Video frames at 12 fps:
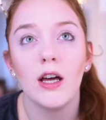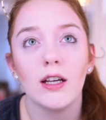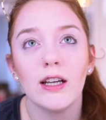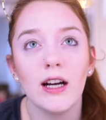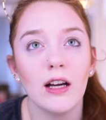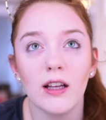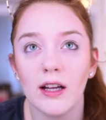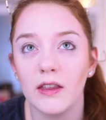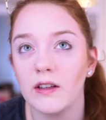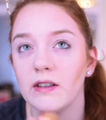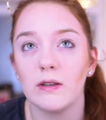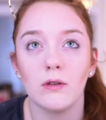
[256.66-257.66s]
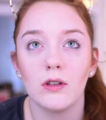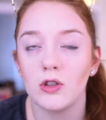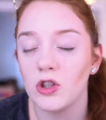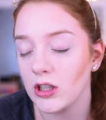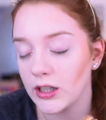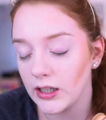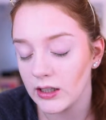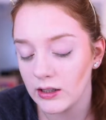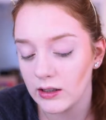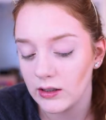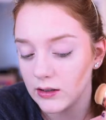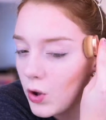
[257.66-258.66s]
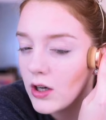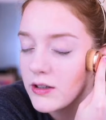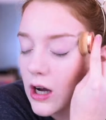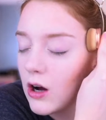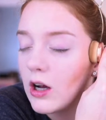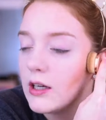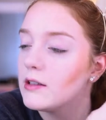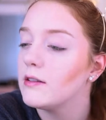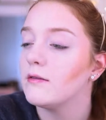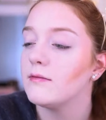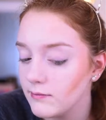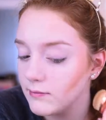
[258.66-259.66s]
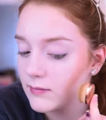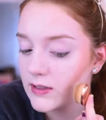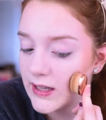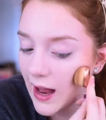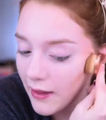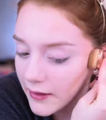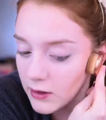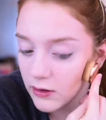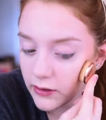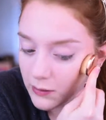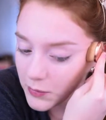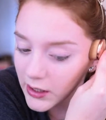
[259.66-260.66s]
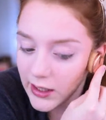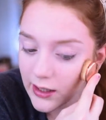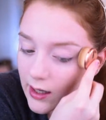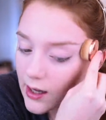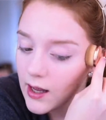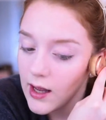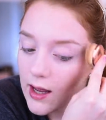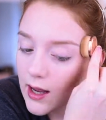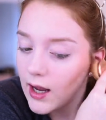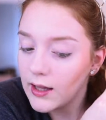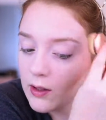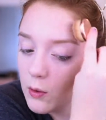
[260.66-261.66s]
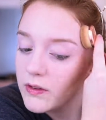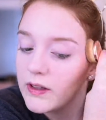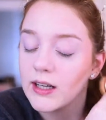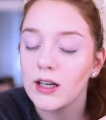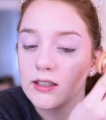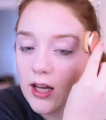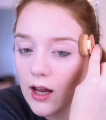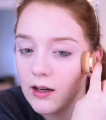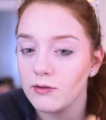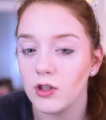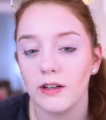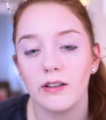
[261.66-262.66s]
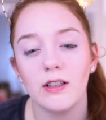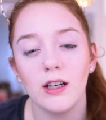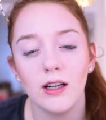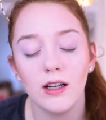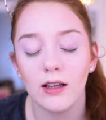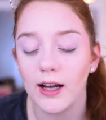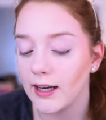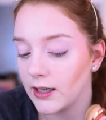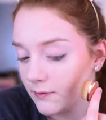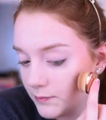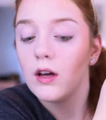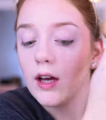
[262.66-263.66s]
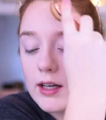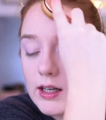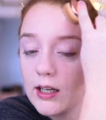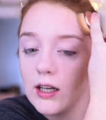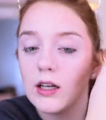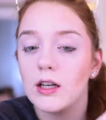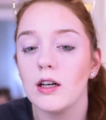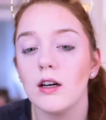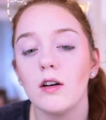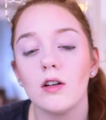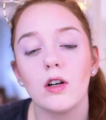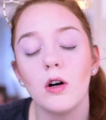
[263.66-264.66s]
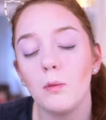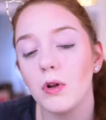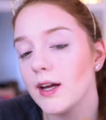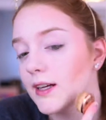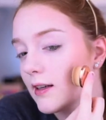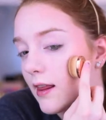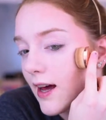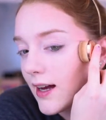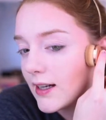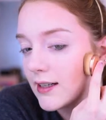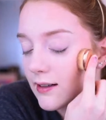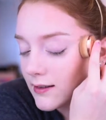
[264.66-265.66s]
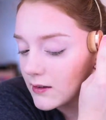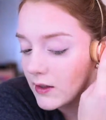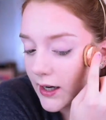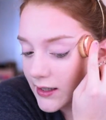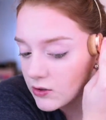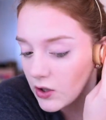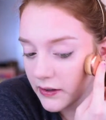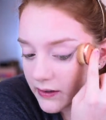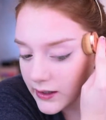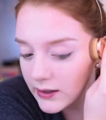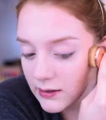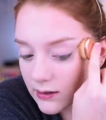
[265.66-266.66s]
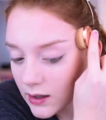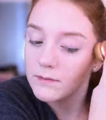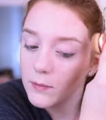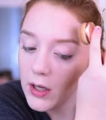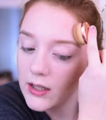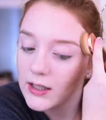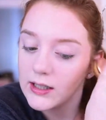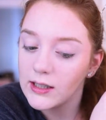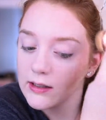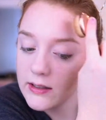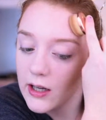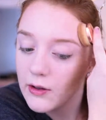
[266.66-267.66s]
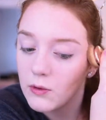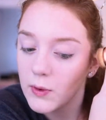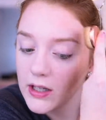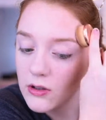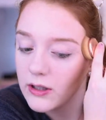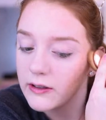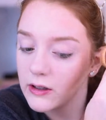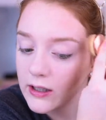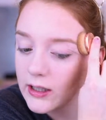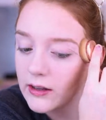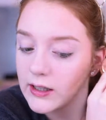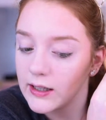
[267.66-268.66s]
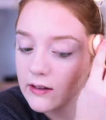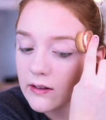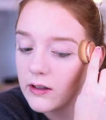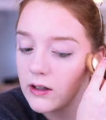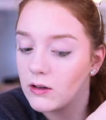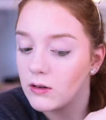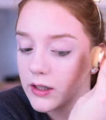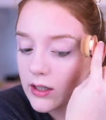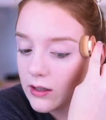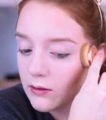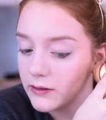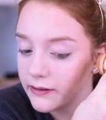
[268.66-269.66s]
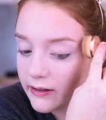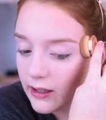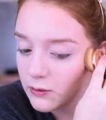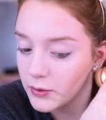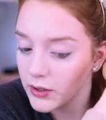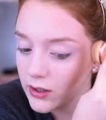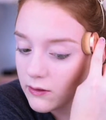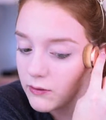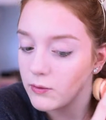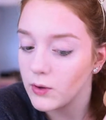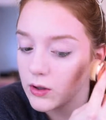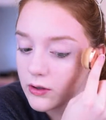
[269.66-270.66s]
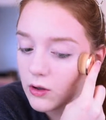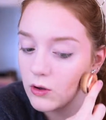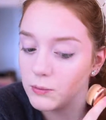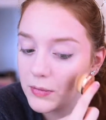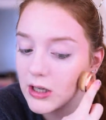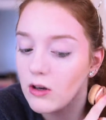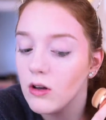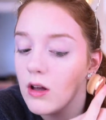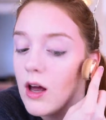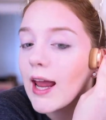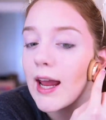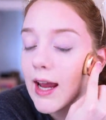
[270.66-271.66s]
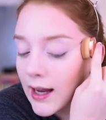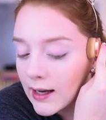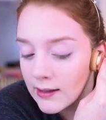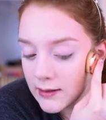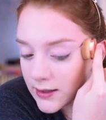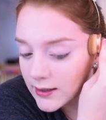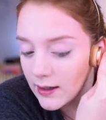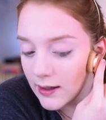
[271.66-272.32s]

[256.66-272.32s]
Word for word: he got like this chicken wonton salad or something and there was like a ton of dressing in it like and he complained that he doesn't like dressing but he didn't tell the waitress or anything so he was stuck with it for his whole meal and